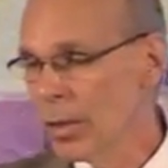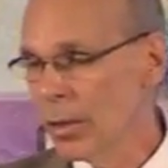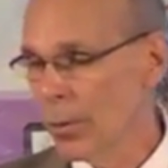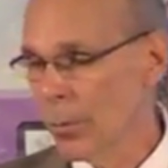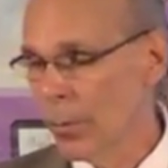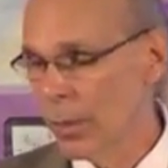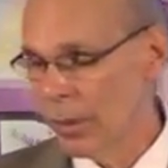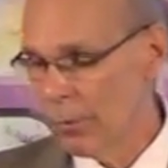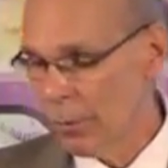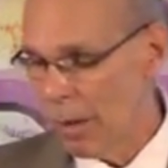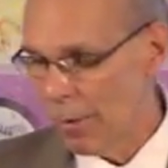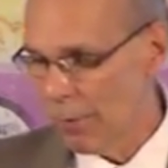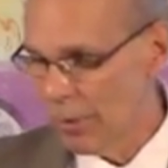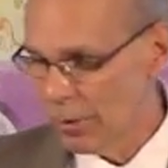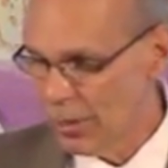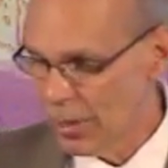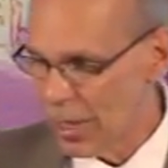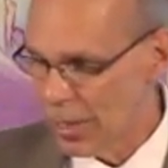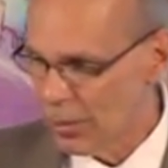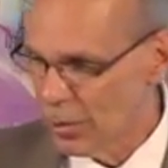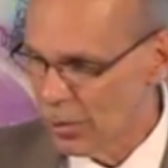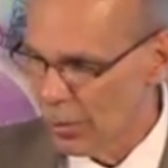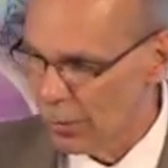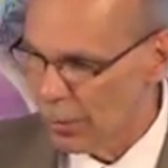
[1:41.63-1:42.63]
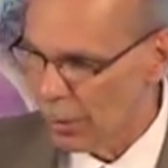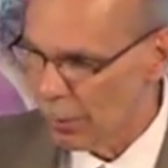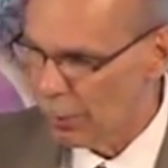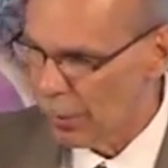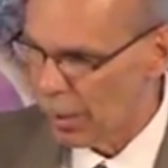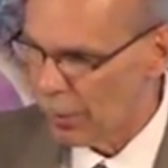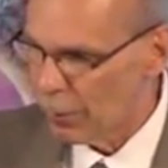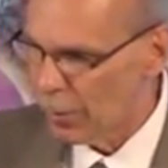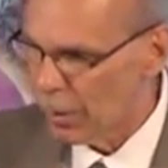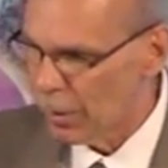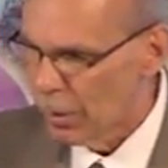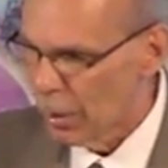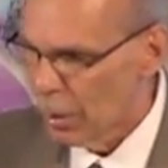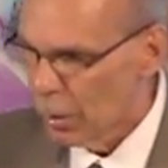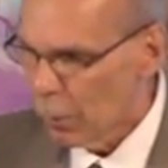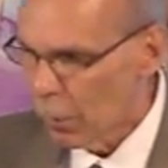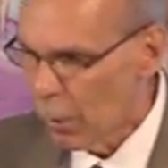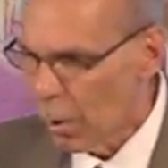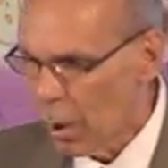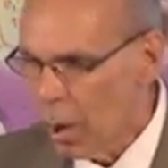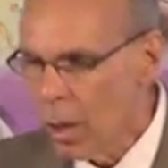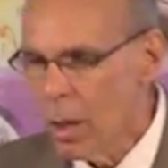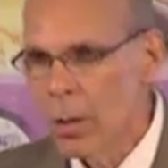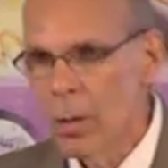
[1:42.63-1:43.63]
only do we gravitate to them, but
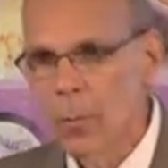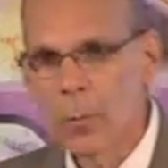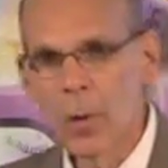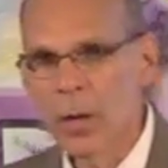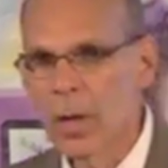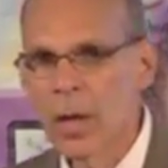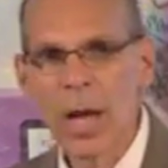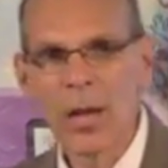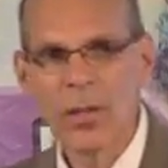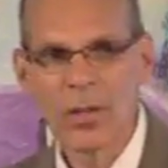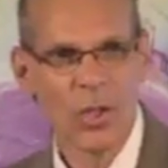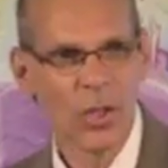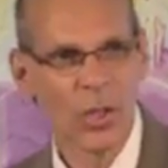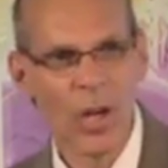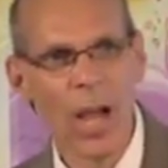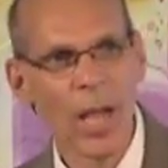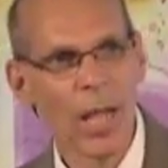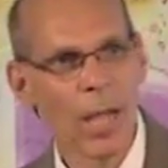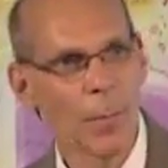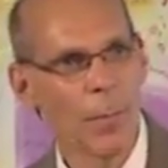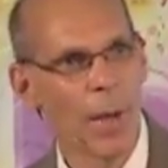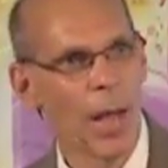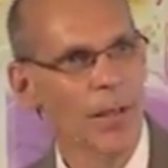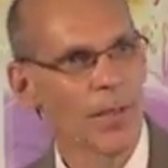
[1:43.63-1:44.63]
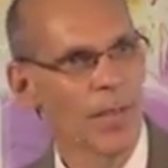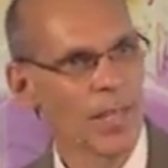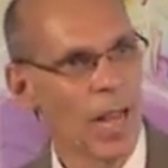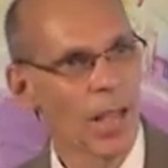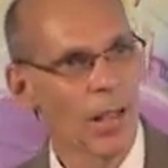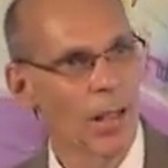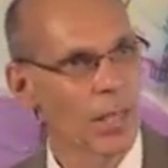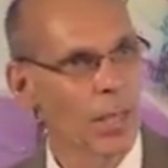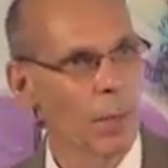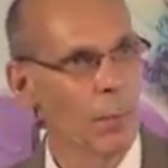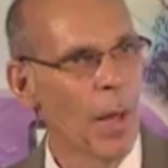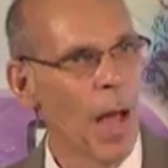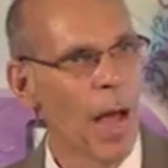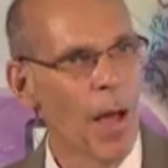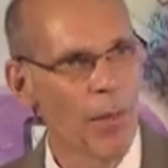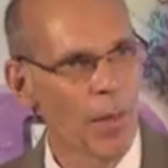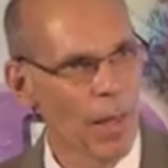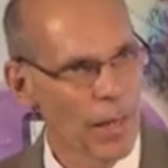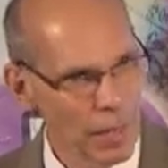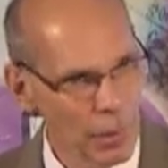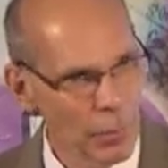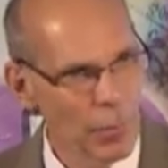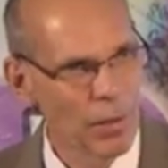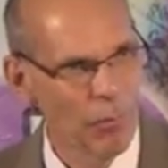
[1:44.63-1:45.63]
we're not shy about telling them how
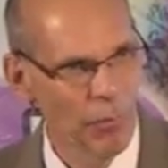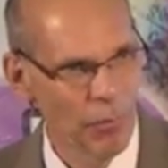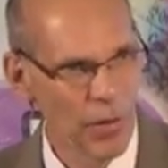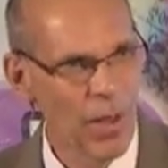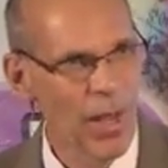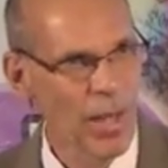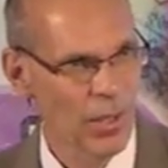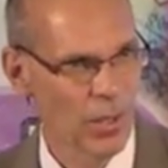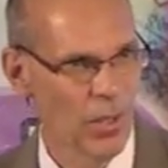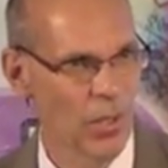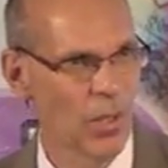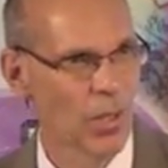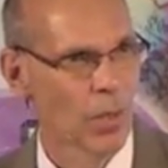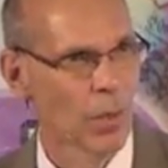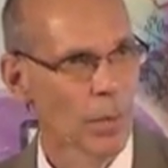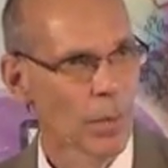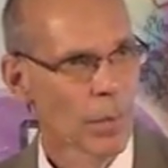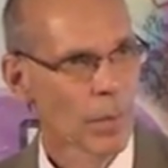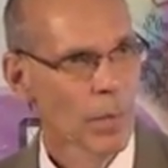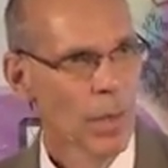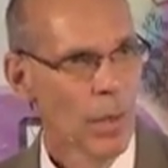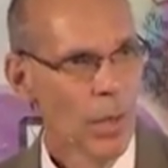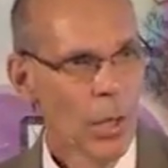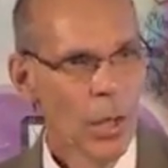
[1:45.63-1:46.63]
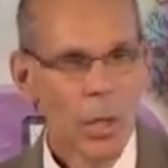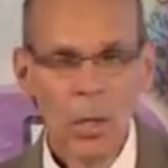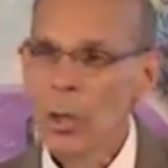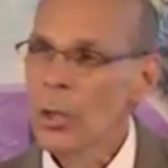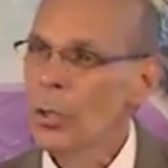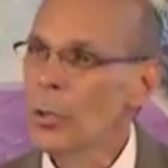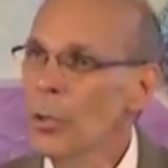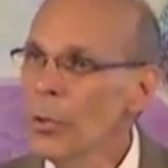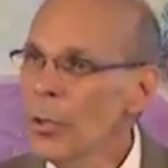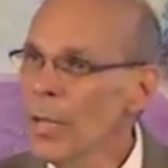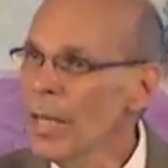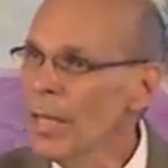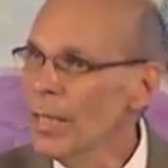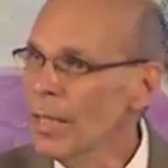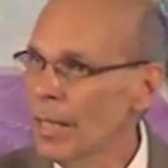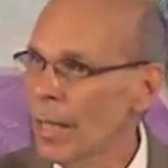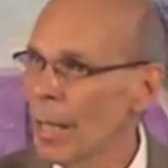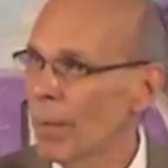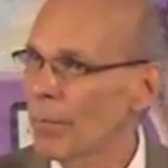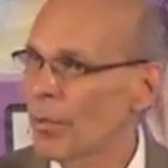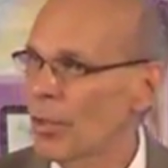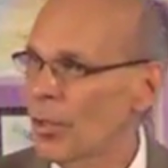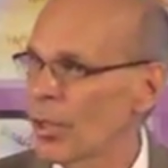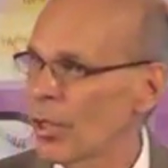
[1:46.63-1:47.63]
they can be fixed. You need to
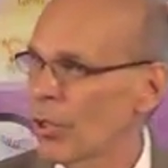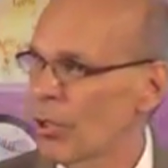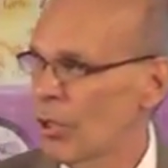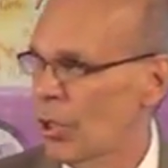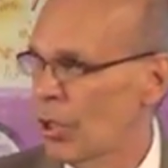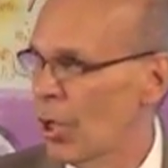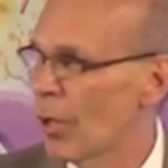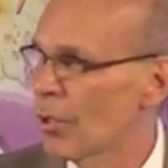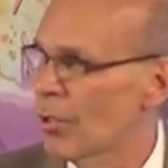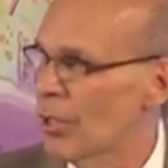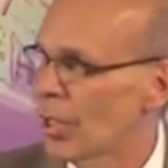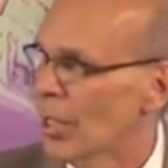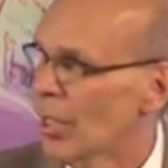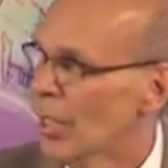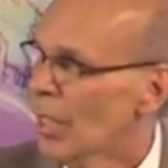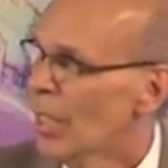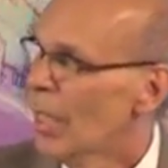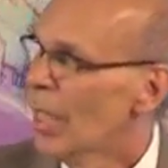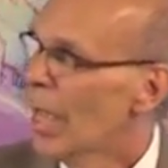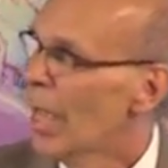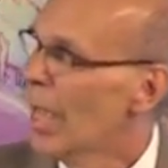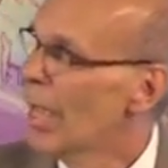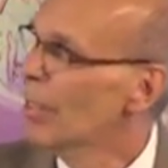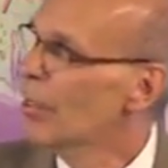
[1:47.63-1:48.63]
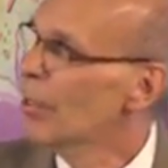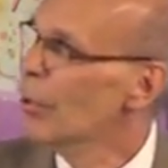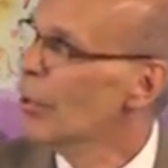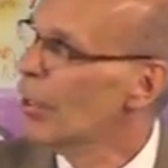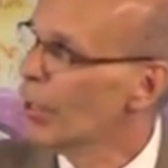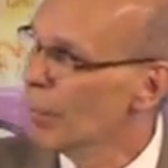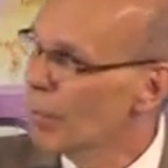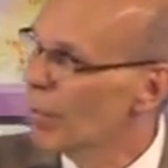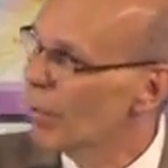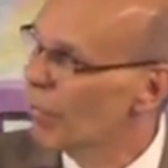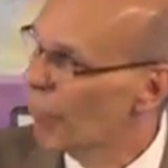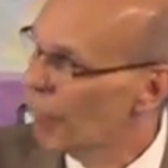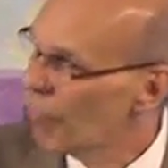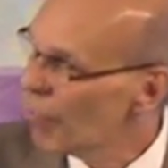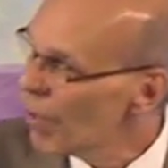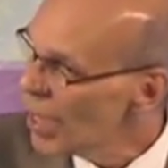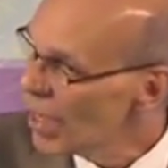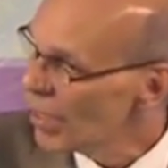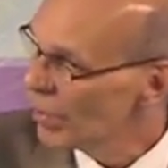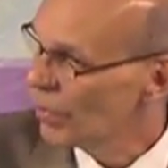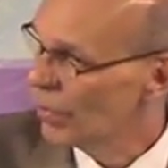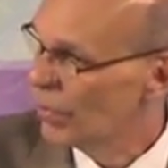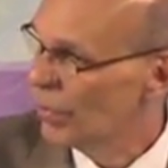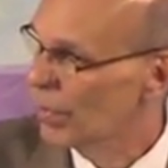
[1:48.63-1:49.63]
come to church and you can be
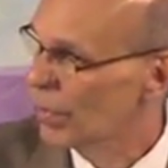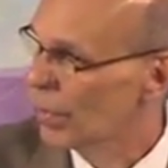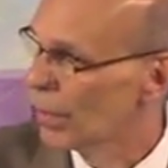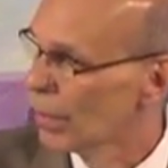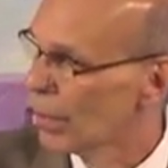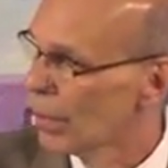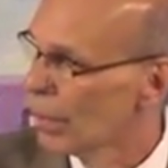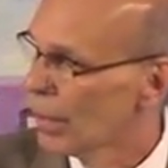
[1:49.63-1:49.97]
fixed.